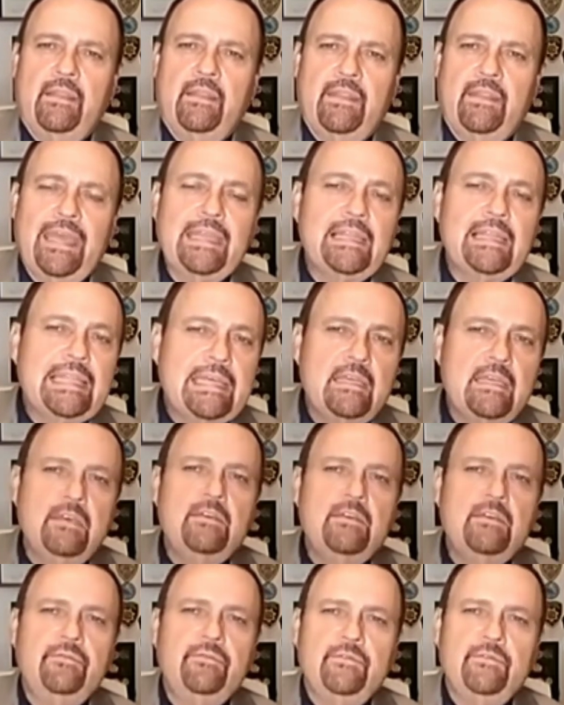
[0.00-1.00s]
and they
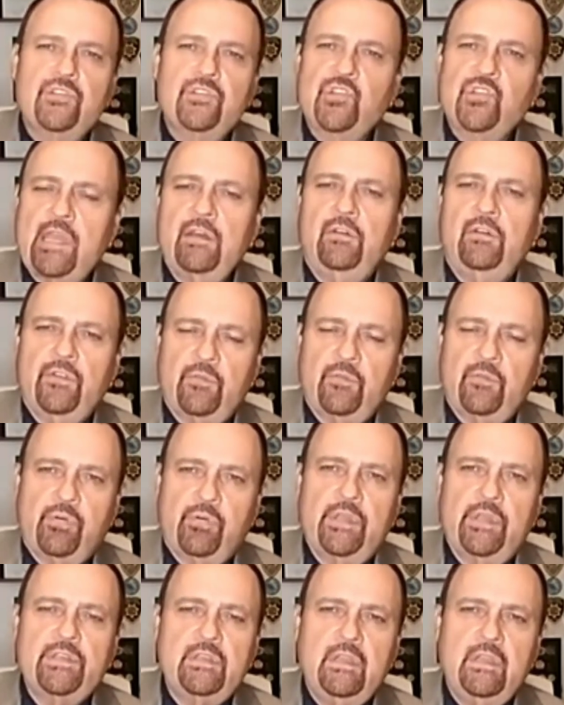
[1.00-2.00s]
leave the jail or the
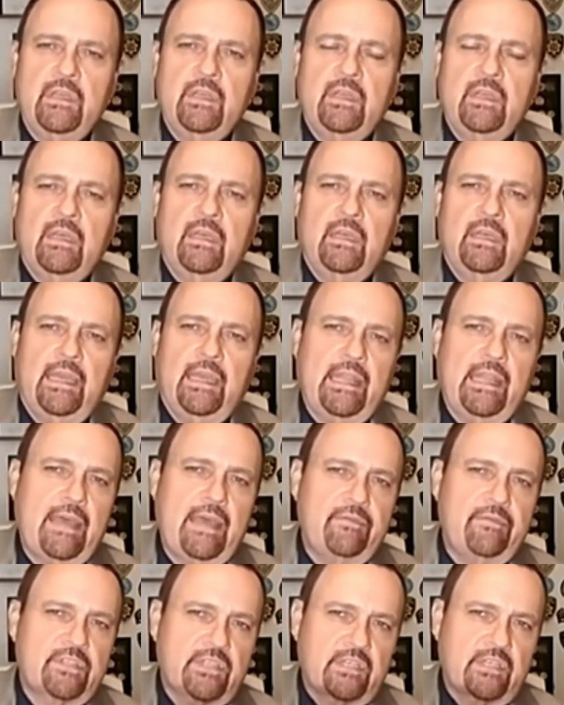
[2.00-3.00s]
prison
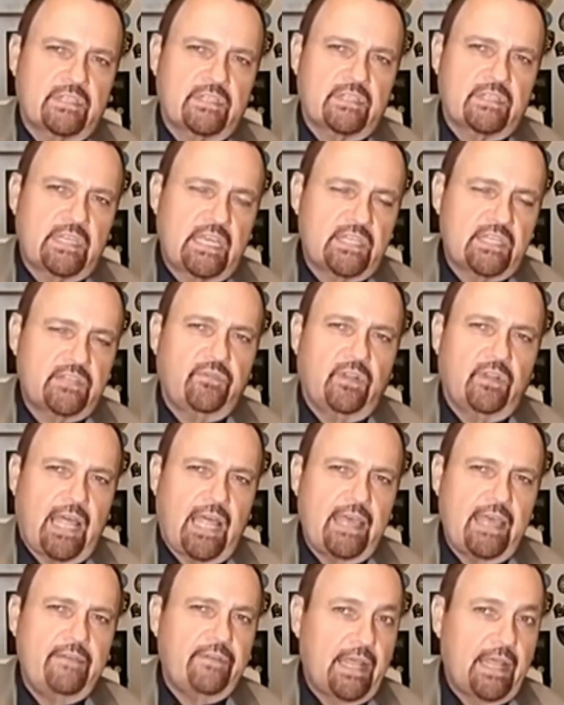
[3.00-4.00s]
and have a successful
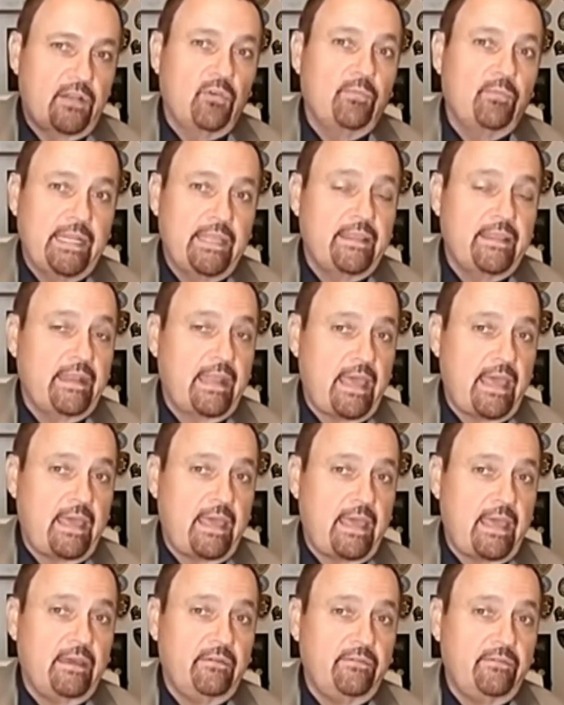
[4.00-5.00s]
life, and I know many that
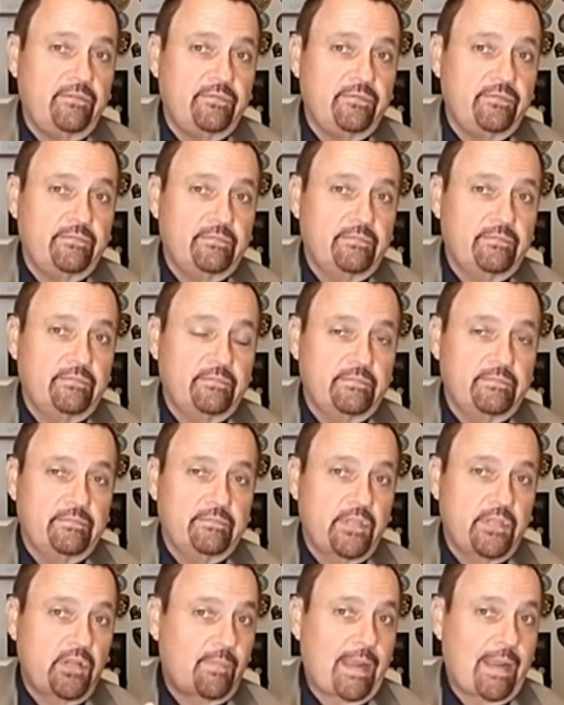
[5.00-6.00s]
have,
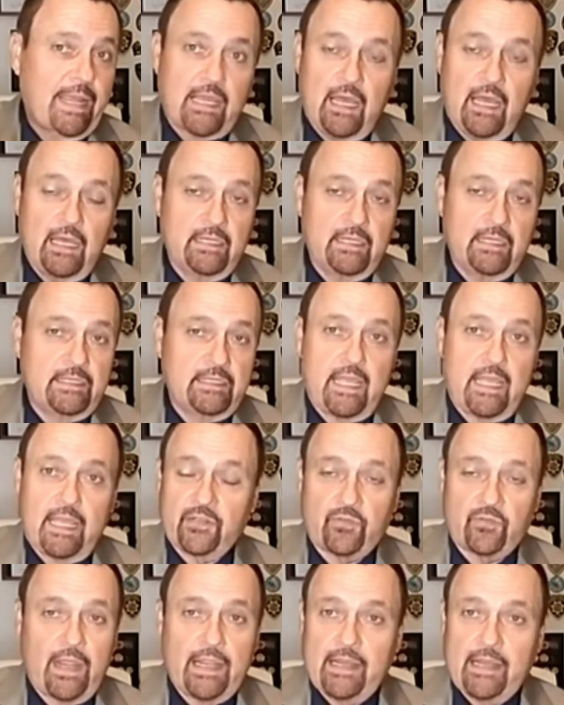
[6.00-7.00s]
they're my
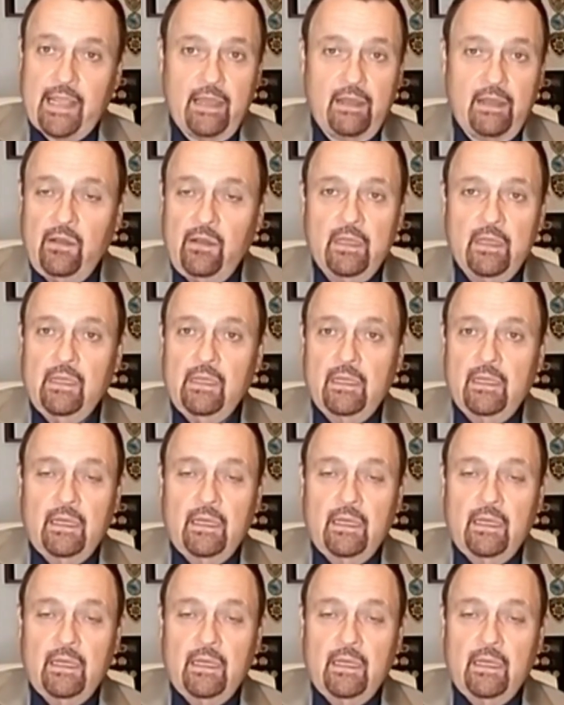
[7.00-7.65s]
contacts right now.